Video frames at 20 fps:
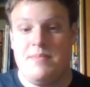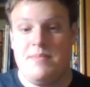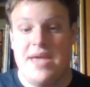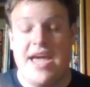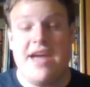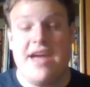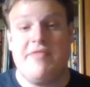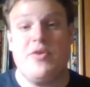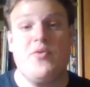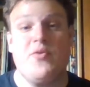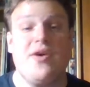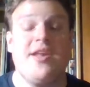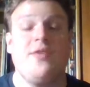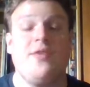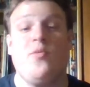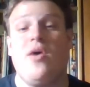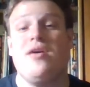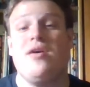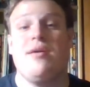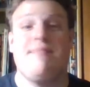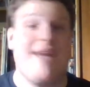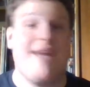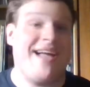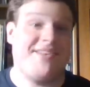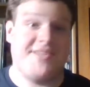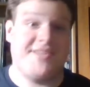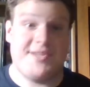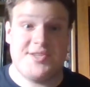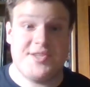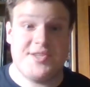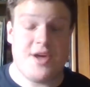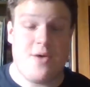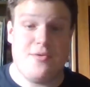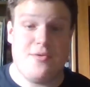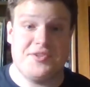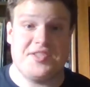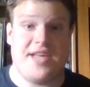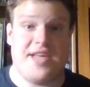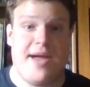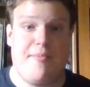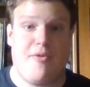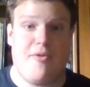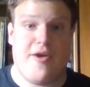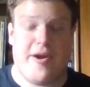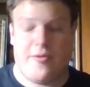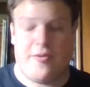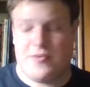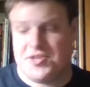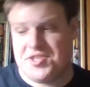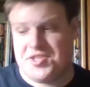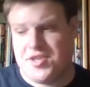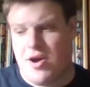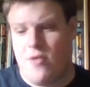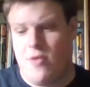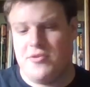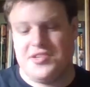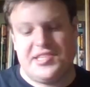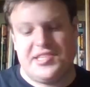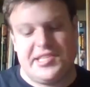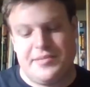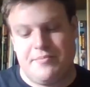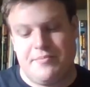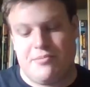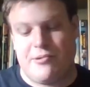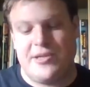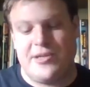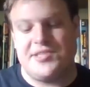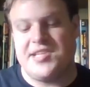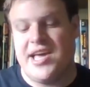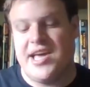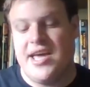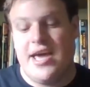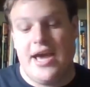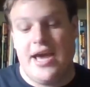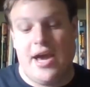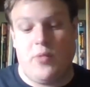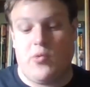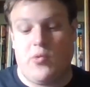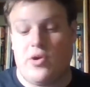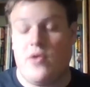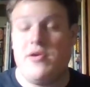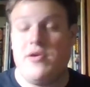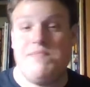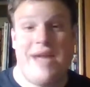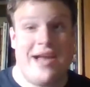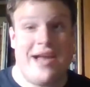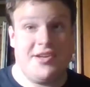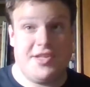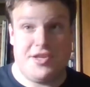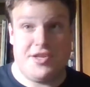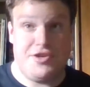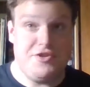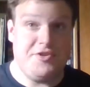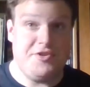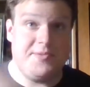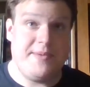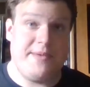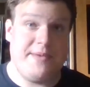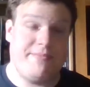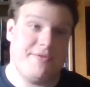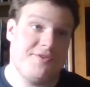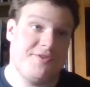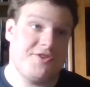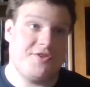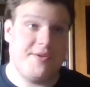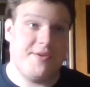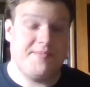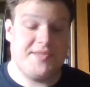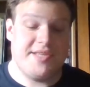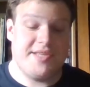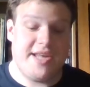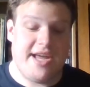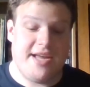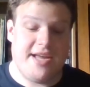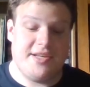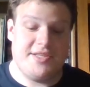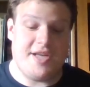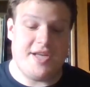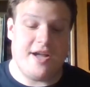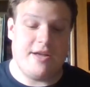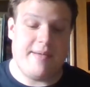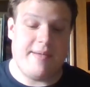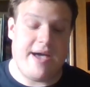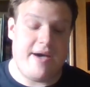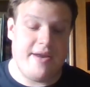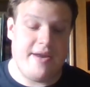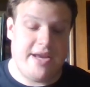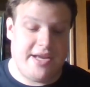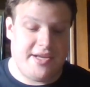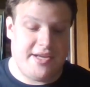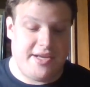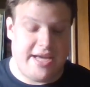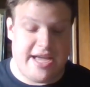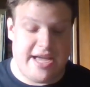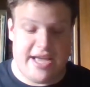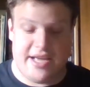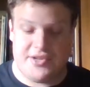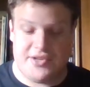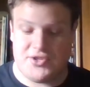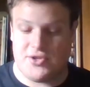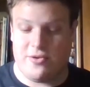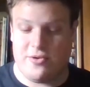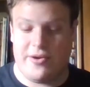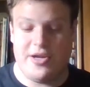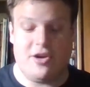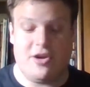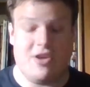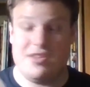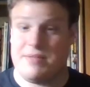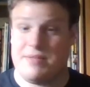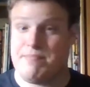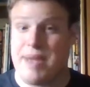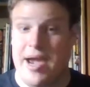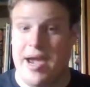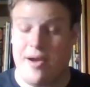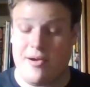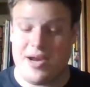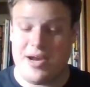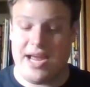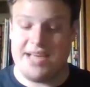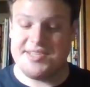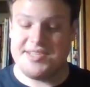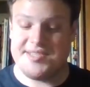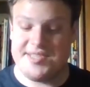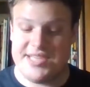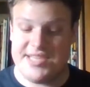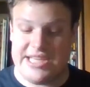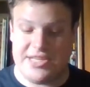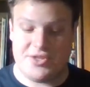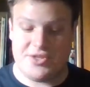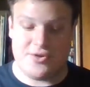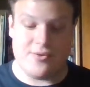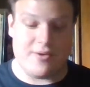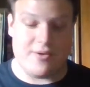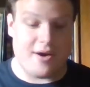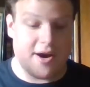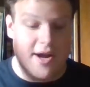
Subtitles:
everyone, and welcome back to the Star Wars Library, where Star Wars is in print, and we're going back to the newspaper strips today to talk about a story called The Paradise Detour.